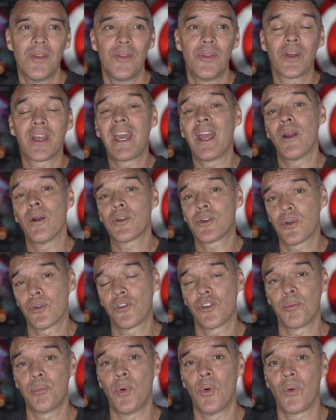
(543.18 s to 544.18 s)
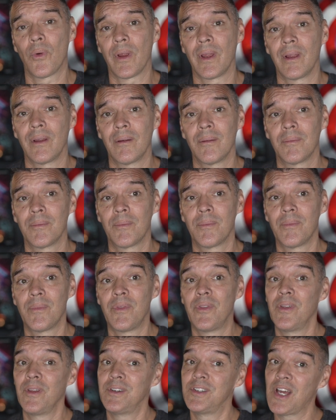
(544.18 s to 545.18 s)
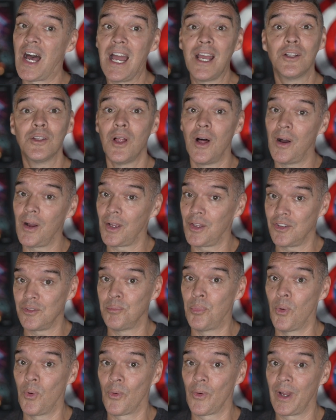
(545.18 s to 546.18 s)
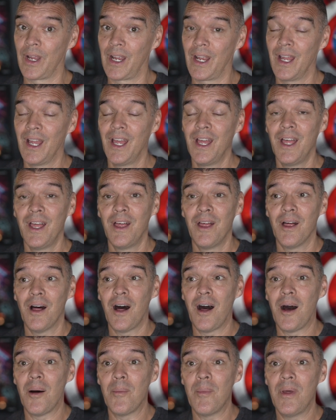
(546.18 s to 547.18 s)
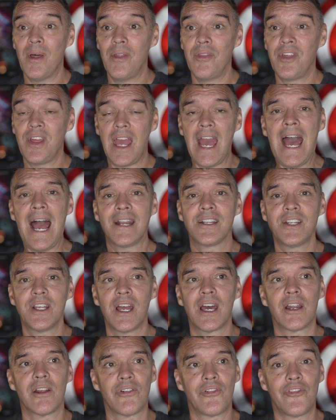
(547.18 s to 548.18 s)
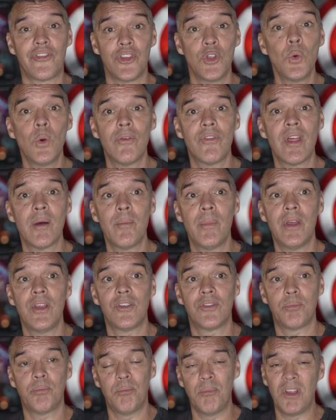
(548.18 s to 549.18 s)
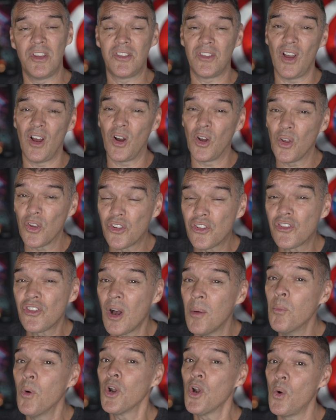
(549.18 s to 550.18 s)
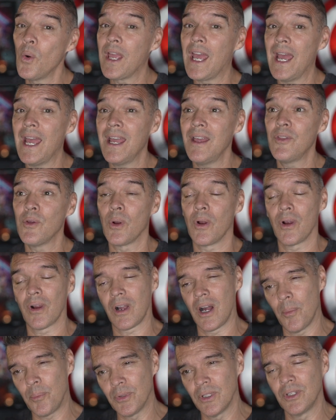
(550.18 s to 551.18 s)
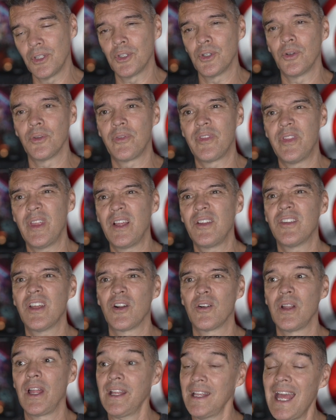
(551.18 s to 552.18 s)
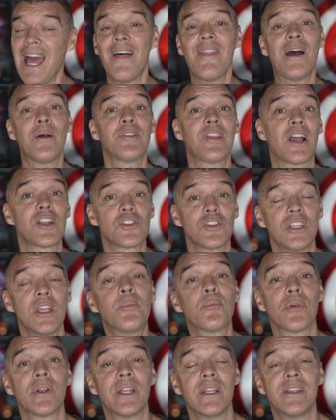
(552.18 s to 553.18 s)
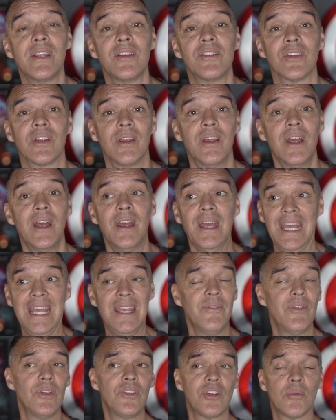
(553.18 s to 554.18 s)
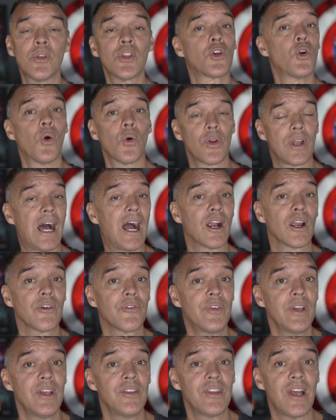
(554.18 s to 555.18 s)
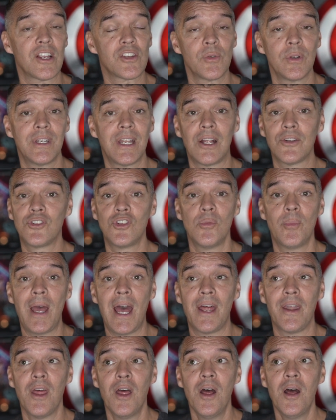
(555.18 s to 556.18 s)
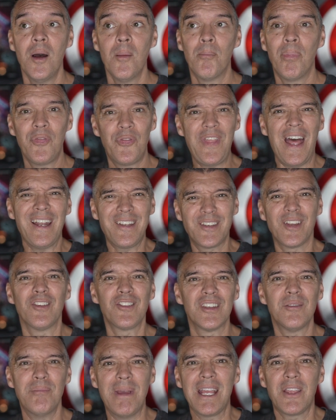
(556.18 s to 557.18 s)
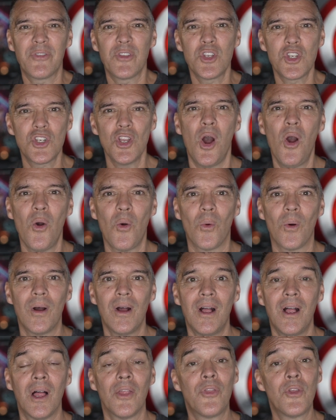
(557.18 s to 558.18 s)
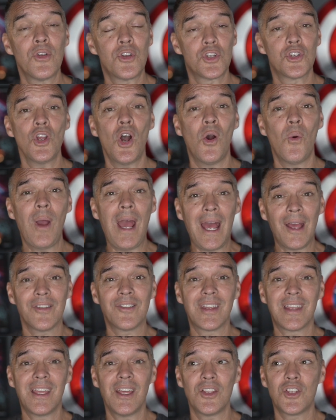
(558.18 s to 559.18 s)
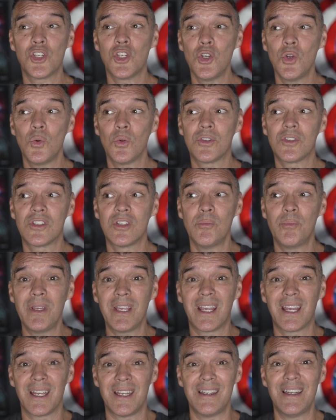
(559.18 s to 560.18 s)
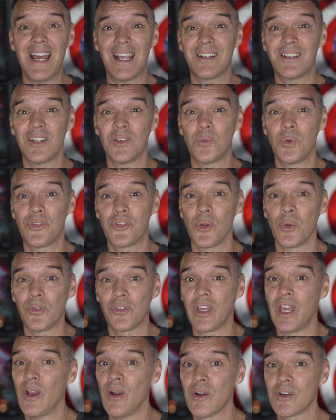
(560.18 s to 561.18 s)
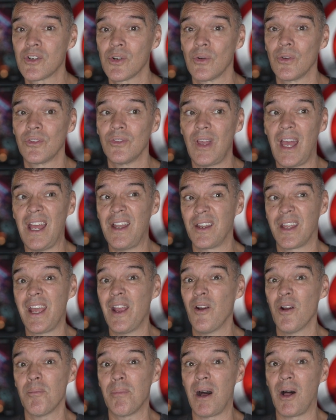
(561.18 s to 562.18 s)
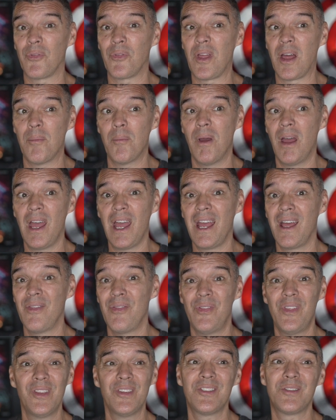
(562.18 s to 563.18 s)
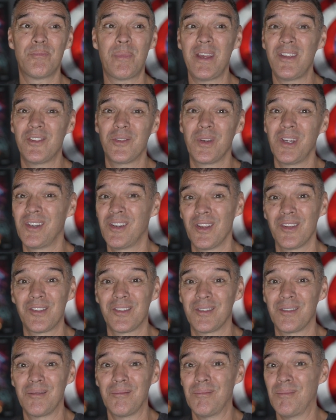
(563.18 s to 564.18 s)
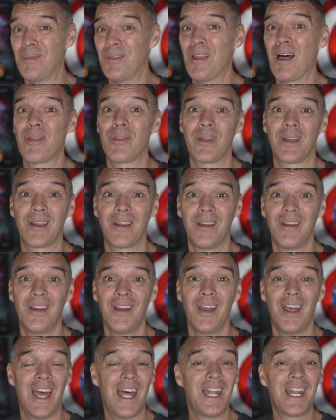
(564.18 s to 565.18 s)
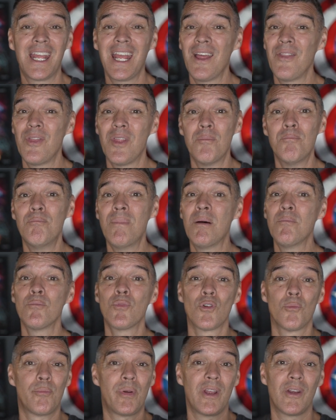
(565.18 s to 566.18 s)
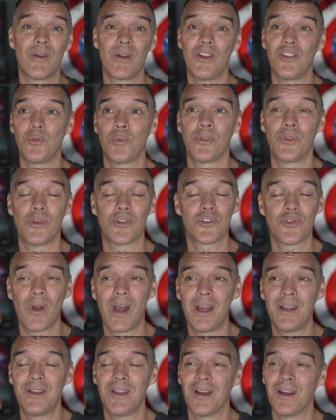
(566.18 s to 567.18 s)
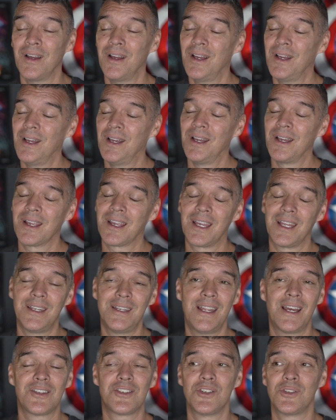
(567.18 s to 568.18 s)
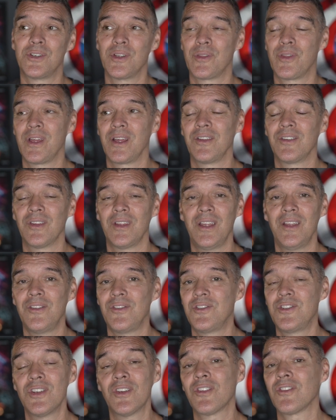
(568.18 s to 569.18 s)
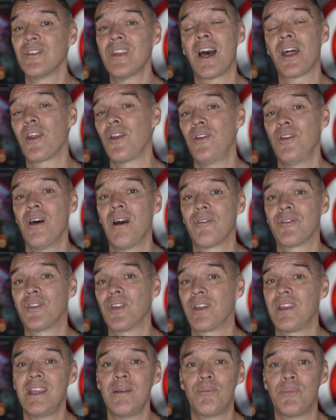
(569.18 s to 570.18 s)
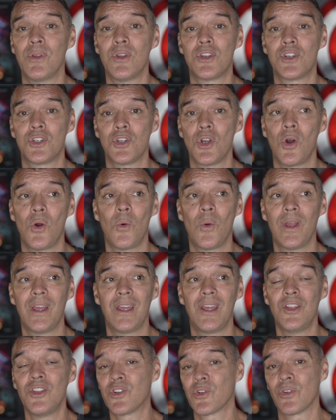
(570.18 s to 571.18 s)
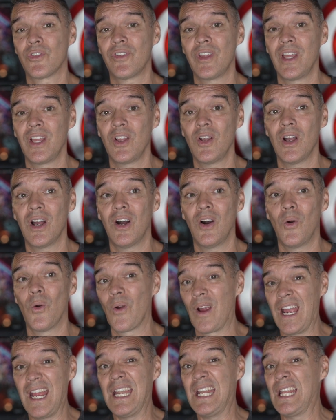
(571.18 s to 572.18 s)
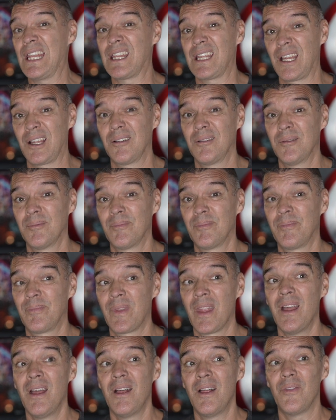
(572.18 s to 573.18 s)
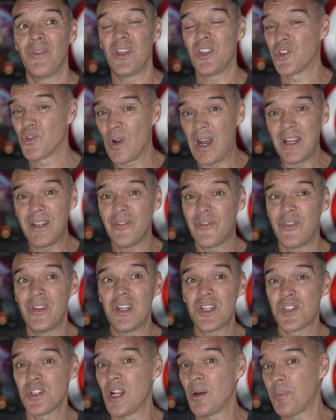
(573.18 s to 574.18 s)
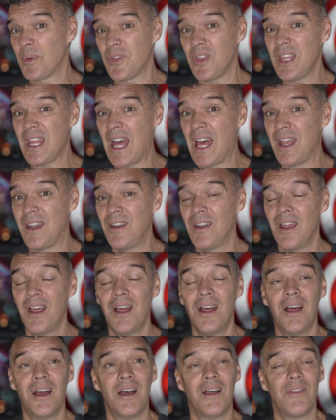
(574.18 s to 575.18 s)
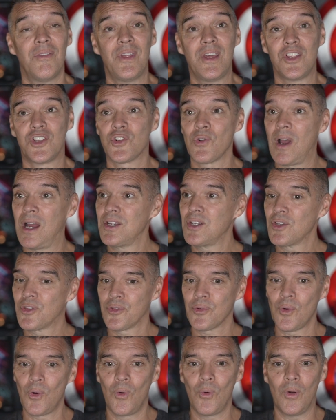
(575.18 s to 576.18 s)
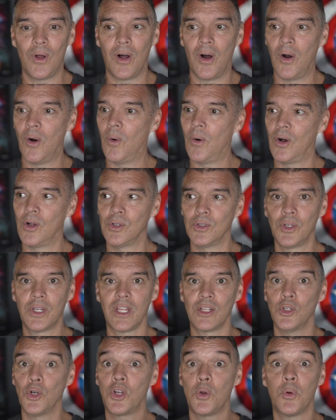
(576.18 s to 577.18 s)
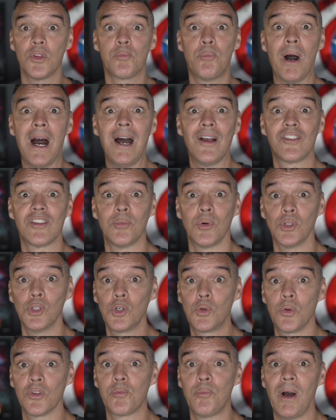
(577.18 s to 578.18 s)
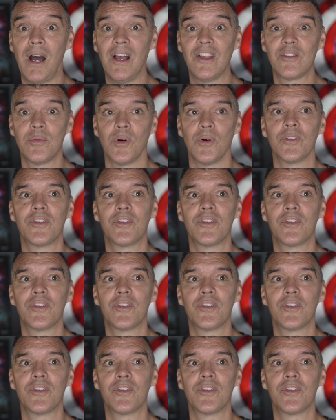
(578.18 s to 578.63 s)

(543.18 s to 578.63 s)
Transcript: The characters are boring. The dialogue is boring. The acting on a few of them is somewhat okay. There are a couple of little things that are like, yeah, that was actually pretty decent. Even some of the choreography is actually not too bad, but that doesn't make the show. The show has to get you to be connected with those characters and care about them, and this basically does nothing. And again, the member berries when they're trying to connect you to things is just not enough to keep this show interesting or anything. They tried to finish it up at the end. They tried to throw, look what's possible, look what's possible.